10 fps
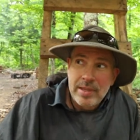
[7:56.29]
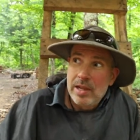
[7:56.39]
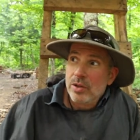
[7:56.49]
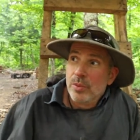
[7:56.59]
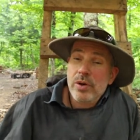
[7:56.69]

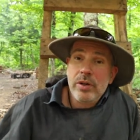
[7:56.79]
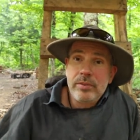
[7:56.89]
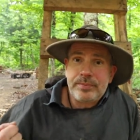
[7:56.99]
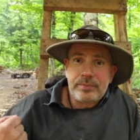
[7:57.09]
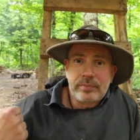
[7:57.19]
Now the
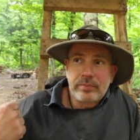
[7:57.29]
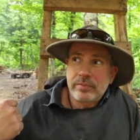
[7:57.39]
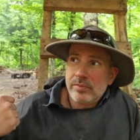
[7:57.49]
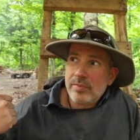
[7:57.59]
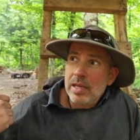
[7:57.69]
wood,
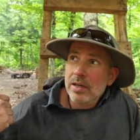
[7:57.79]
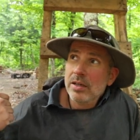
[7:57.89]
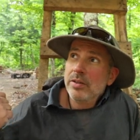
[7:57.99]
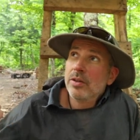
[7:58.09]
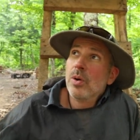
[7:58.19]

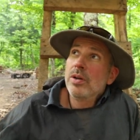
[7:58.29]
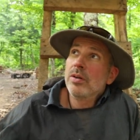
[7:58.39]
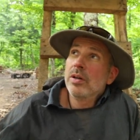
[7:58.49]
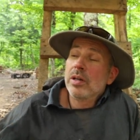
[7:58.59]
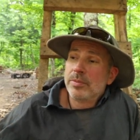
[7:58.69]
uh, you're
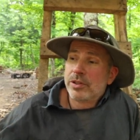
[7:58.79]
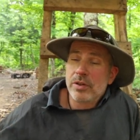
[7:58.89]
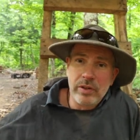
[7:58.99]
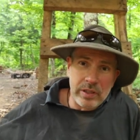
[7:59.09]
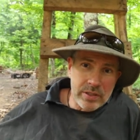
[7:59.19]
wondering, I'm
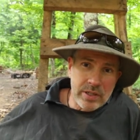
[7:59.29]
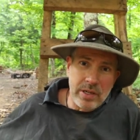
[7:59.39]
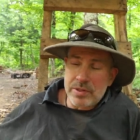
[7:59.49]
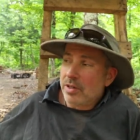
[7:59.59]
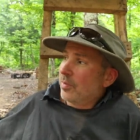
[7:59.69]
sure you just
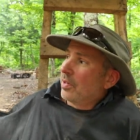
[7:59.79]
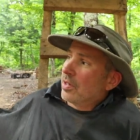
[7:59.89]
keep seeing me